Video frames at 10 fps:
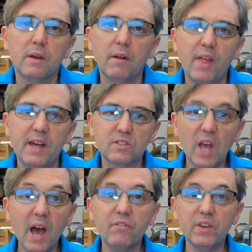that is
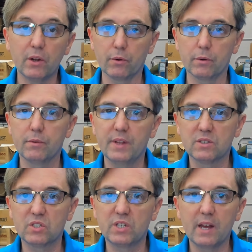heavier than
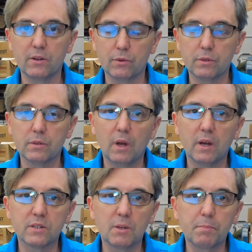standard,
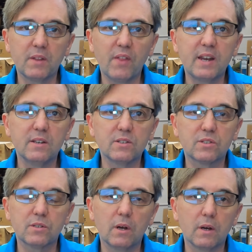uh, something that
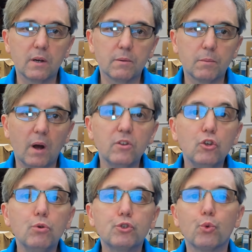is uh,
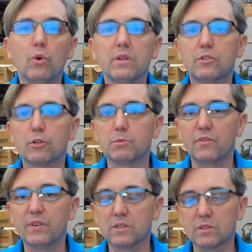unusual in terms
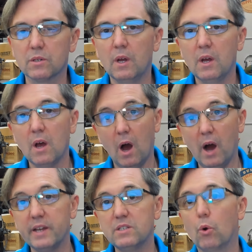of its
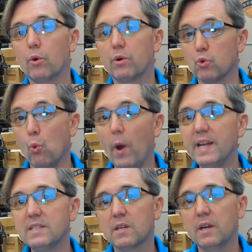height or its
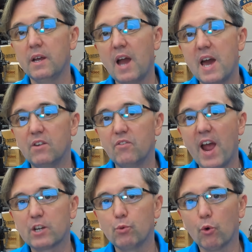weight. And in
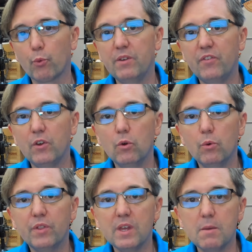fact, we'll
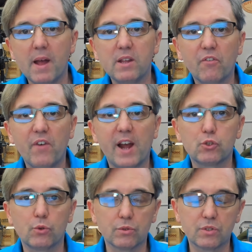review the
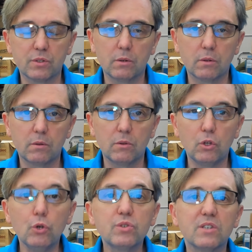manufacturer's
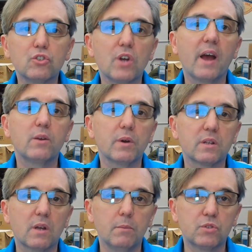usage guide when
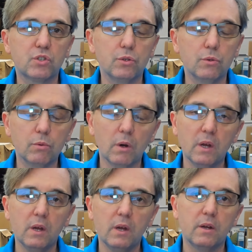it comes to
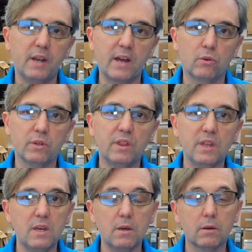not only
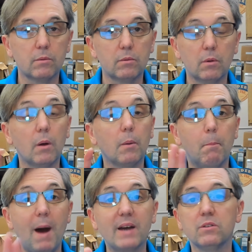the
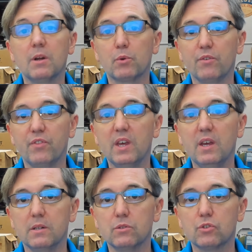model number of the
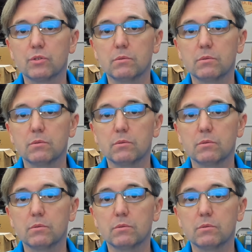hinge,